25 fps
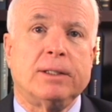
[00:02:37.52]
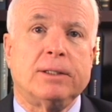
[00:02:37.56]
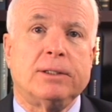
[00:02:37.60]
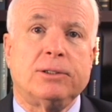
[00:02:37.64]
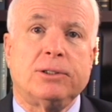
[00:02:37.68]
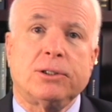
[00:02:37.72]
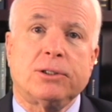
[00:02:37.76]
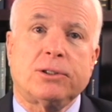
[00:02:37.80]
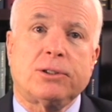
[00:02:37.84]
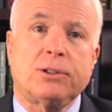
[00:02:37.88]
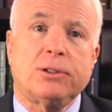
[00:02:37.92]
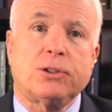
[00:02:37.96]

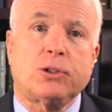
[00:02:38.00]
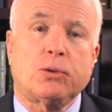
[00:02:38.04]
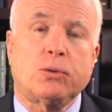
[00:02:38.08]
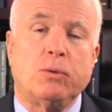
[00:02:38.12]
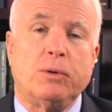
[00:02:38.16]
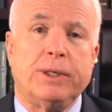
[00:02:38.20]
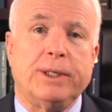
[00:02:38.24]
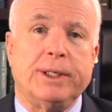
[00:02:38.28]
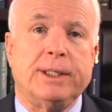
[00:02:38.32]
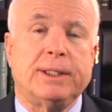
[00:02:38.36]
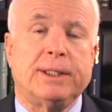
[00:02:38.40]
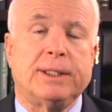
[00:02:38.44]
Just this
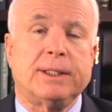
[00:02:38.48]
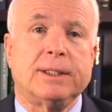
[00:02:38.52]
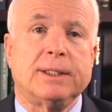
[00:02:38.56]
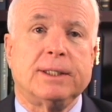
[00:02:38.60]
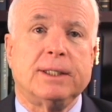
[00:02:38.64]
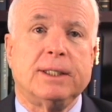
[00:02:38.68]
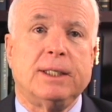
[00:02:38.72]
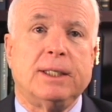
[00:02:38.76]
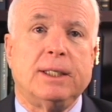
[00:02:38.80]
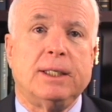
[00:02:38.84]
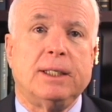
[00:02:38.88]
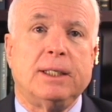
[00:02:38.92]
week,
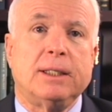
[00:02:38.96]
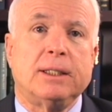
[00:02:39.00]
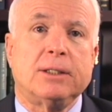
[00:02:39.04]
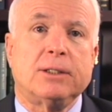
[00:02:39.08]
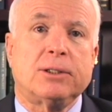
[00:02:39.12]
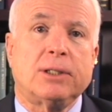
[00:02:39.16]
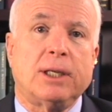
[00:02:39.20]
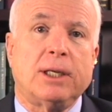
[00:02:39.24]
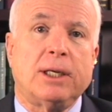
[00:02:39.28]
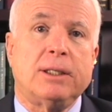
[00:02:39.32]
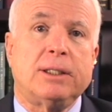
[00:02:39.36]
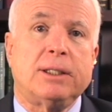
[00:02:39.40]

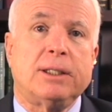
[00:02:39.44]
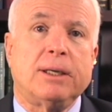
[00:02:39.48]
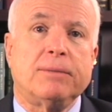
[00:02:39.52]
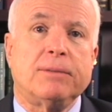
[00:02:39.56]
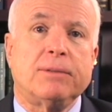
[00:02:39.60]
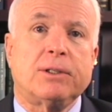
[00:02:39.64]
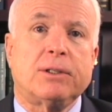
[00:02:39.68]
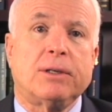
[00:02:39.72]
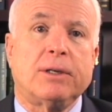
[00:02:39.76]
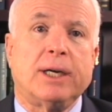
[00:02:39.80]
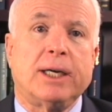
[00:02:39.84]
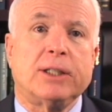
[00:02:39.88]
Senate
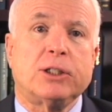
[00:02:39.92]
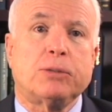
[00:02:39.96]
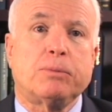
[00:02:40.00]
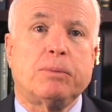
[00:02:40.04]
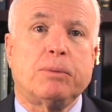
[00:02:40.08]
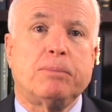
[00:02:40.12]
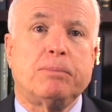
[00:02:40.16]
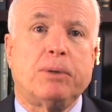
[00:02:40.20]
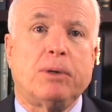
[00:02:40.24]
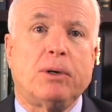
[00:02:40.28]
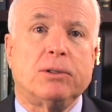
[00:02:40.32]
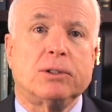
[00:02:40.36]
Democrats
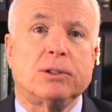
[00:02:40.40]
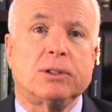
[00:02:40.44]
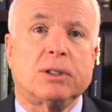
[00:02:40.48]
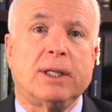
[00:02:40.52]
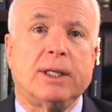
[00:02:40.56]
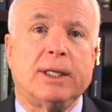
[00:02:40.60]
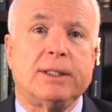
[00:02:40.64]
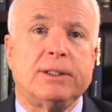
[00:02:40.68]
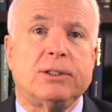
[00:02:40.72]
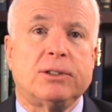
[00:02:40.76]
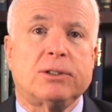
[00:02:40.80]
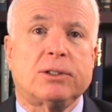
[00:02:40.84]
proposed
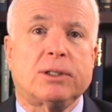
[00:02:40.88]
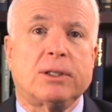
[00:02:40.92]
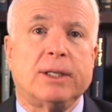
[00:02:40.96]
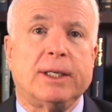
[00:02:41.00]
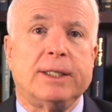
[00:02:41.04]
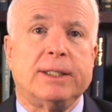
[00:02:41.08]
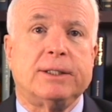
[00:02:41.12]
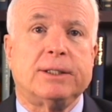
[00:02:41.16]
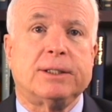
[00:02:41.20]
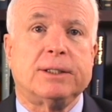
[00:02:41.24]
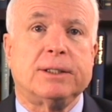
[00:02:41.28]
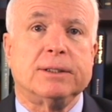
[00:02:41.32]

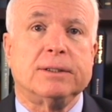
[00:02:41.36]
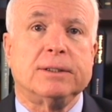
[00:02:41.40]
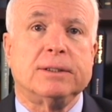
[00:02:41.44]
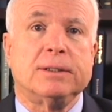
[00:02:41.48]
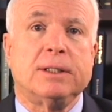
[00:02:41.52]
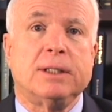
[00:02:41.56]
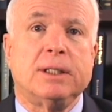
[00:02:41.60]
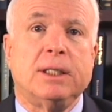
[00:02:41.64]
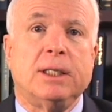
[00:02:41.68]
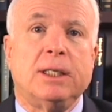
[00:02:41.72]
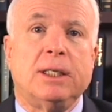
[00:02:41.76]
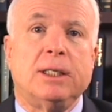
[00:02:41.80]
legislation
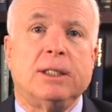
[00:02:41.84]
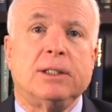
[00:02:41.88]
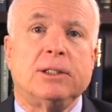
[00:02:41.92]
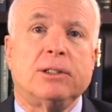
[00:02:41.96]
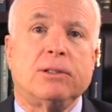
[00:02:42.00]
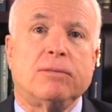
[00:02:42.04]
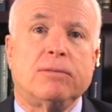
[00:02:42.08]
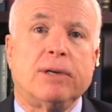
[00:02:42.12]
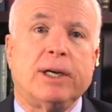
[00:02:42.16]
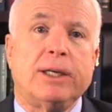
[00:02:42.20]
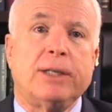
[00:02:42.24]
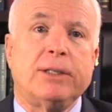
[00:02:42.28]

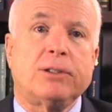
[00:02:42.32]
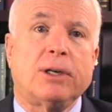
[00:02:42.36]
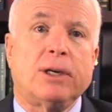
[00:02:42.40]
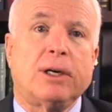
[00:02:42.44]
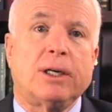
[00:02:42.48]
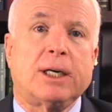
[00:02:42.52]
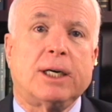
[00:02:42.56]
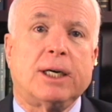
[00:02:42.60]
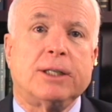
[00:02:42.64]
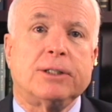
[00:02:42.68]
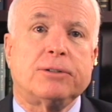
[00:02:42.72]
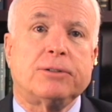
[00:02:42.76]
to raise
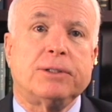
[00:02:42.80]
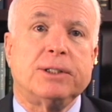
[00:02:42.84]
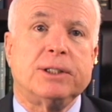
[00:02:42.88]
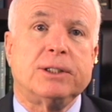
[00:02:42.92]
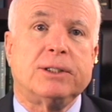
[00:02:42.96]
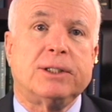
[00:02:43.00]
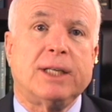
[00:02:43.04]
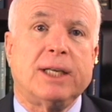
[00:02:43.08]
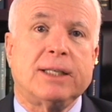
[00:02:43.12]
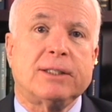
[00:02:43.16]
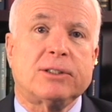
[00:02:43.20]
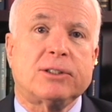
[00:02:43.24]
our
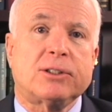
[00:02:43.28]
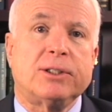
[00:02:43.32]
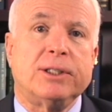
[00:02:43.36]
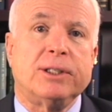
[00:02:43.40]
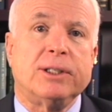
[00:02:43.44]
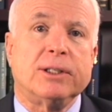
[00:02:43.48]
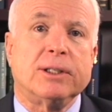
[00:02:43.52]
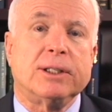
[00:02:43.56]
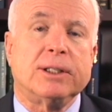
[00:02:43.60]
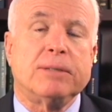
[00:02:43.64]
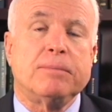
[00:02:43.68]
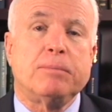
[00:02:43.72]
country's debt
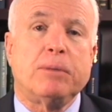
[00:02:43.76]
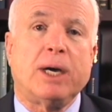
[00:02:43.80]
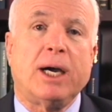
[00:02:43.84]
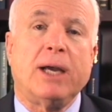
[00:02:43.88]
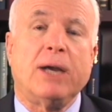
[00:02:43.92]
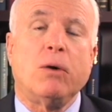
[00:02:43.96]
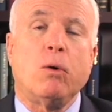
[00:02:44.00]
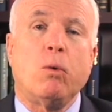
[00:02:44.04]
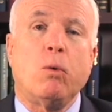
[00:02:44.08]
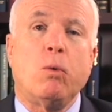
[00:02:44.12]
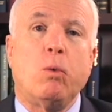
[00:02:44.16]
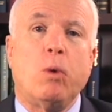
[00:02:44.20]
ceiling
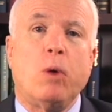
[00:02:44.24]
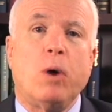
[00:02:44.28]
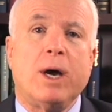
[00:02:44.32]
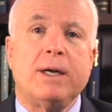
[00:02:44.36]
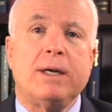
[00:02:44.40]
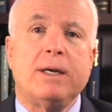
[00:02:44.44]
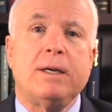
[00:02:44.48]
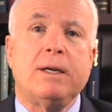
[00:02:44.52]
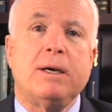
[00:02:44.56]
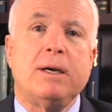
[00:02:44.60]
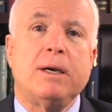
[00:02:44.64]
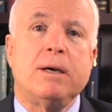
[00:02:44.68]
by
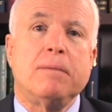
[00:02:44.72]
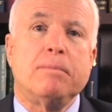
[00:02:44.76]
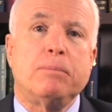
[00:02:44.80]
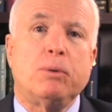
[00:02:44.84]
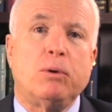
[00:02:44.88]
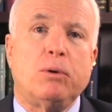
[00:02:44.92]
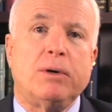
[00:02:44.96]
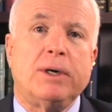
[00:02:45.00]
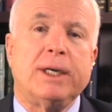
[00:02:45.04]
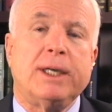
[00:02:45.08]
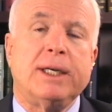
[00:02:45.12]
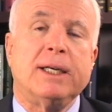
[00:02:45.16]

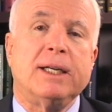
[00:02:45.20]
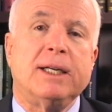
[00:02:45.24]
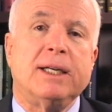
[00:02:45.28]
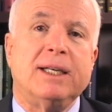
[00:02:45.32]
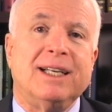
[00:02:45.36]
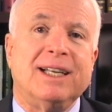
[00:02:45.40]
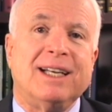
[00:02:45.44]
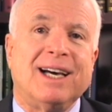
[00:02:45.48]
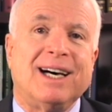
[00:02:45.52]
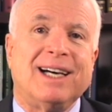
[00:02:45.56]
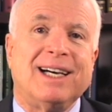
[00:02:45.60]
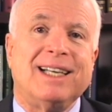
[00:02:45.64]

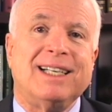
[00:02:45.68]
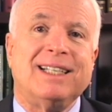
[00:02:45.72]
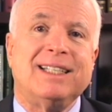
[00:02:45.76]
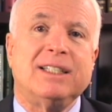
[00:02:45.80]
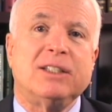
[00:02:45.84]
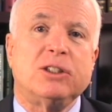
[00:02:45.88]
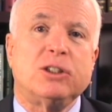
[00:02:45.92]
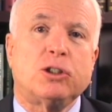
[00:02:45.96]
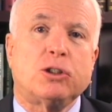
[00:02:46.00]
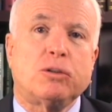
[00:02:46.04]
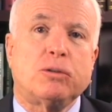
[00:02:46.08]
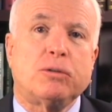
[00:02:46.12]

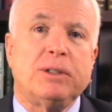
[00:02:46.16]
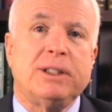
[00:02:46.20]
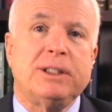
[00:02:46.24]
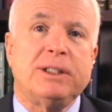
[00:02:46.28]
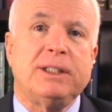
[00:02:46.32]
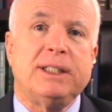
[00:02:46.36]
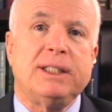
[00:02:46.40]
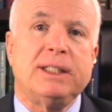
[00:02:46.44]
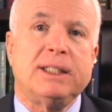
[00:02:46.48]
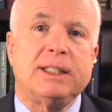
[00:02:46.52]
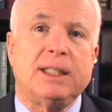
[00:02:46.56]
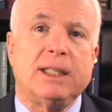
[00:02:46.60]
$1.9
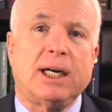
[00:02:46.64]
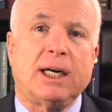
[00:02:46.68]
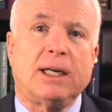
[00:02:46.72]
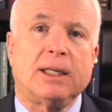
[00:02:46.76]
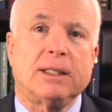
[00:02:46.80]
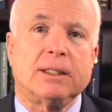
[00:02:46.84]
trillion.